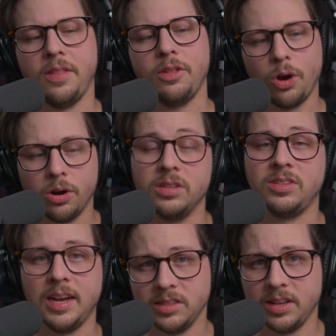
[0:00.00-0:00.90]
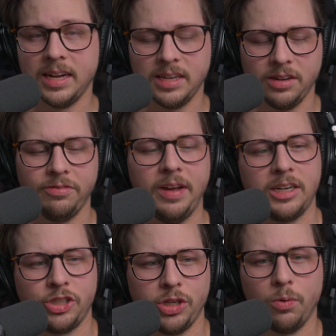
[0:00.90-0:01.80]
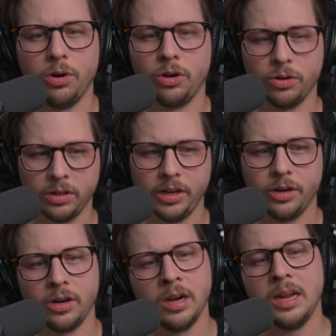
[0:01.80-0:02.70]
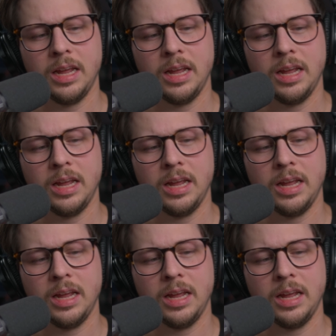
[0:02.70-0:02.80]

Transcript: then there are the settings that I did in fact show earlier,